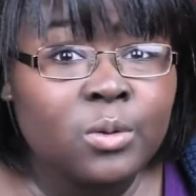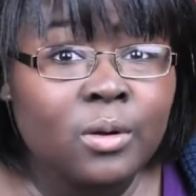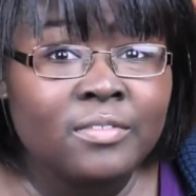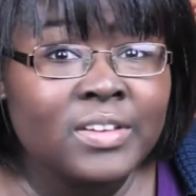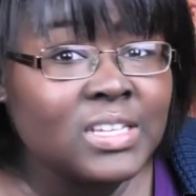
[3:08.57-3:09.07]

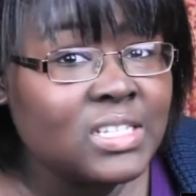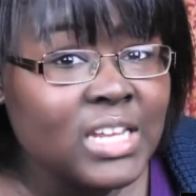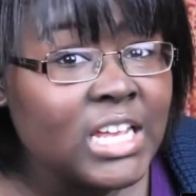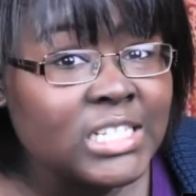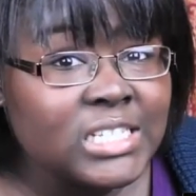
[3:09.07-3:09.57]
Or if he
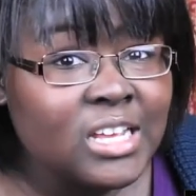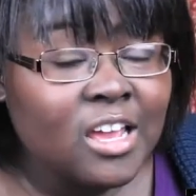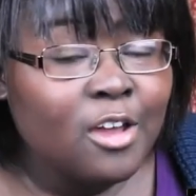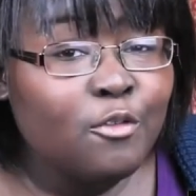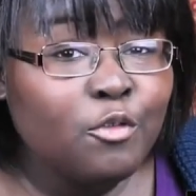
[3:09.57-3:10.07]
stays
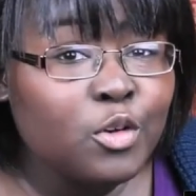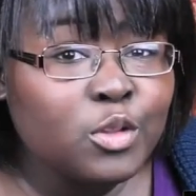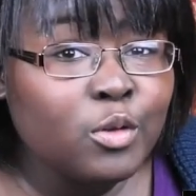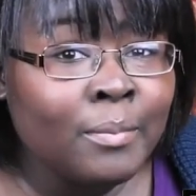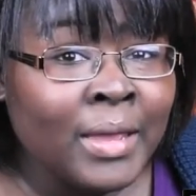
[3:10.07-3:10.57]
for
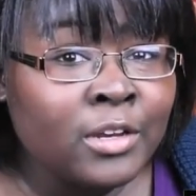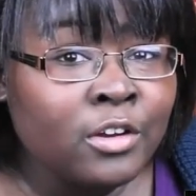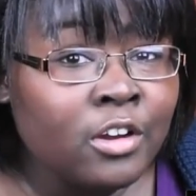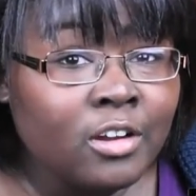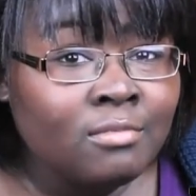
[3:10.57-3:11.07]
the
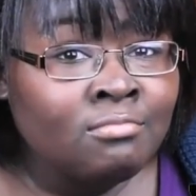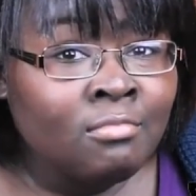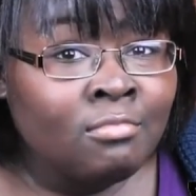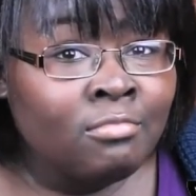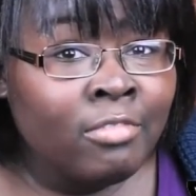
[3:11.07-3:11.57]
remainder,
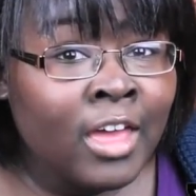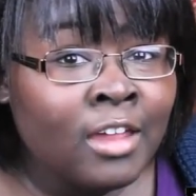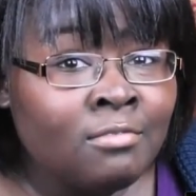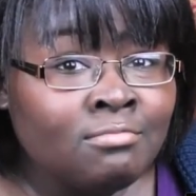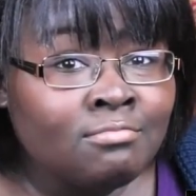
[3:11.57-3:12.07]

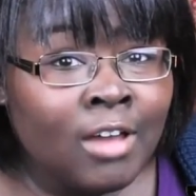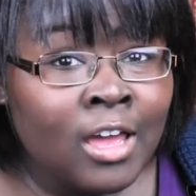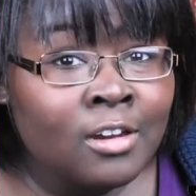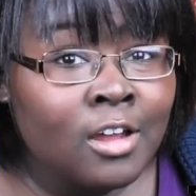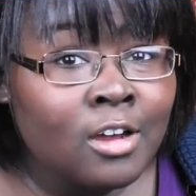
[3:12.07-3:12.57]
then I
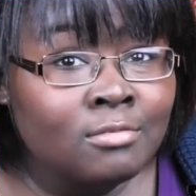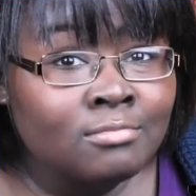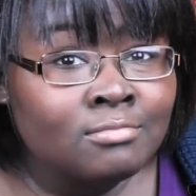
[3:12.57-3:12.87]
don't know.